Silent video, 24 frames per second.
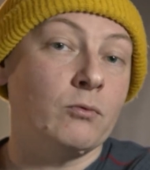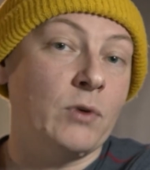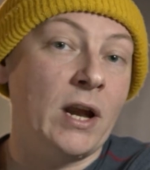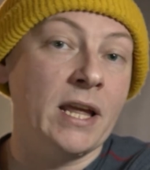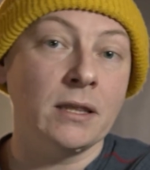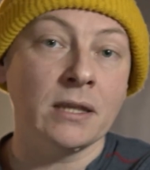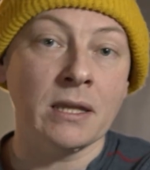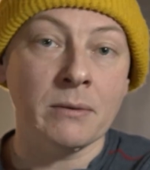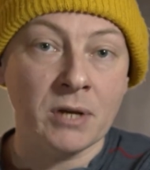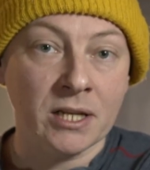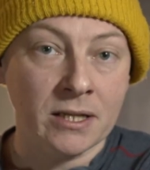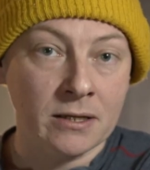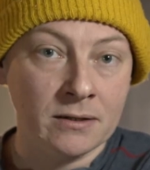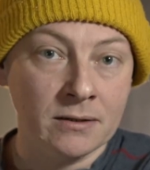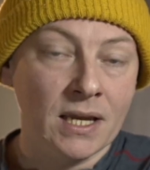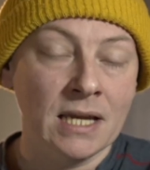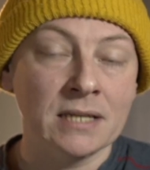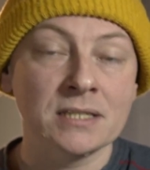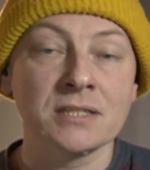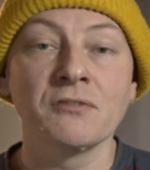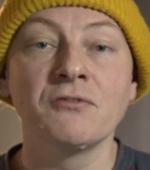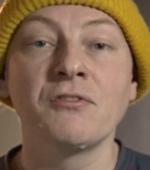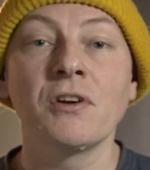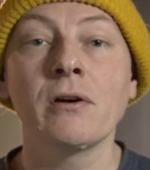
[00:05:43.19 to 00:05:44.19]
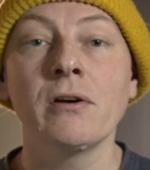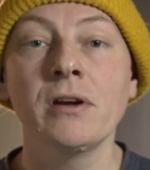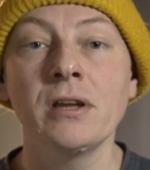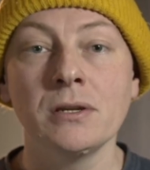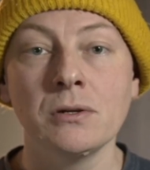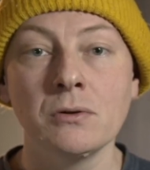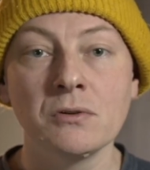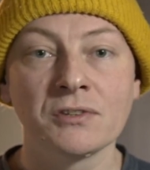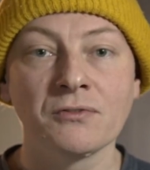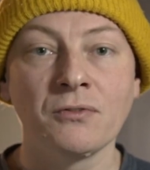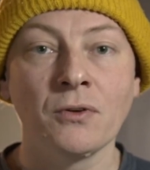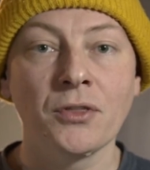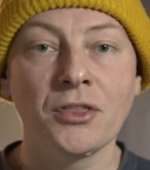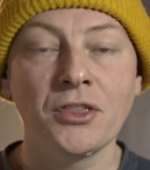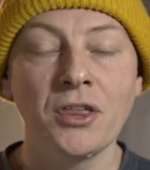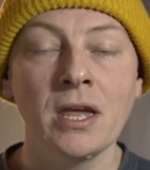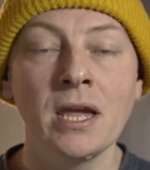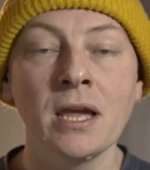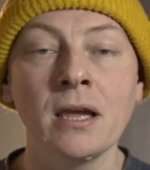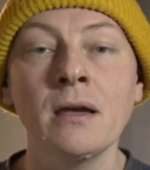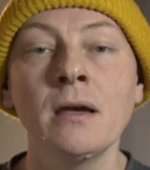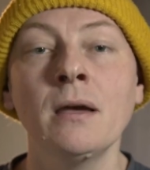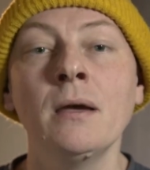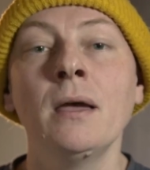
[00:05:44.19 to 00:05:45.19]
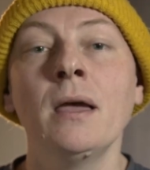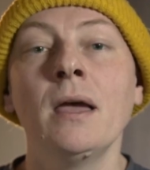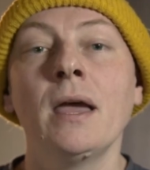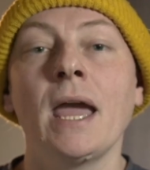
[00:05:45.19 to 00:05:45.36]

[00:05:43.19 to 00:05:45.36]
rate limited. It's a very useful thing.